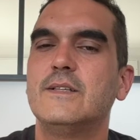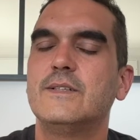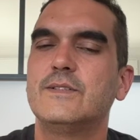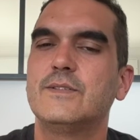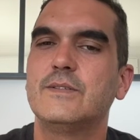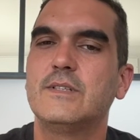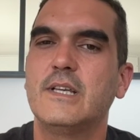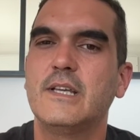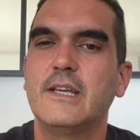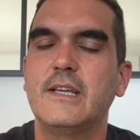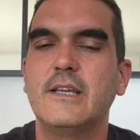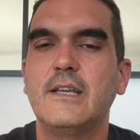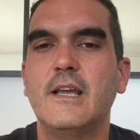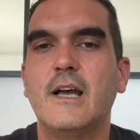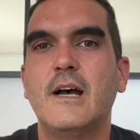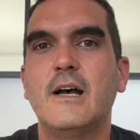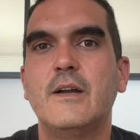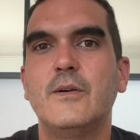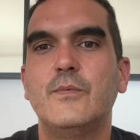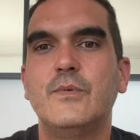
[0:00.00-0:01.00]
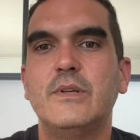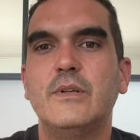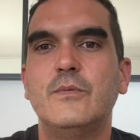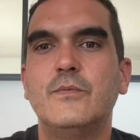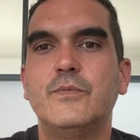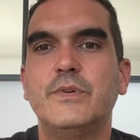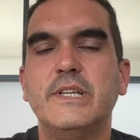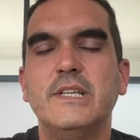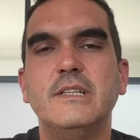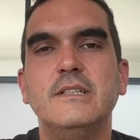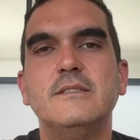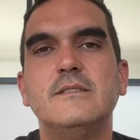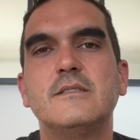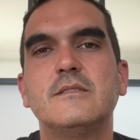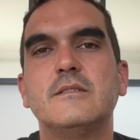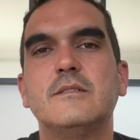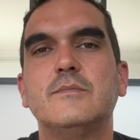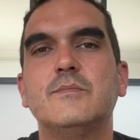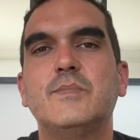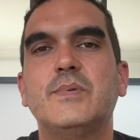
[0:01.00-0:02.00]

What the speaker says: Today I will read some